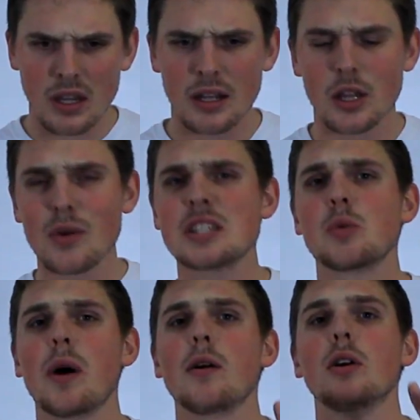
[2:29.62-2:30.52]
The reason
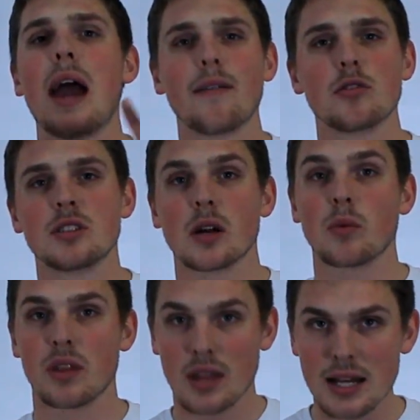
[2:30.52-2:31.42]
why you have to start
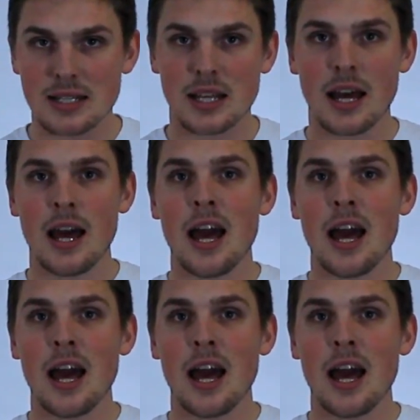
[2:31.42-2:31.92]
with this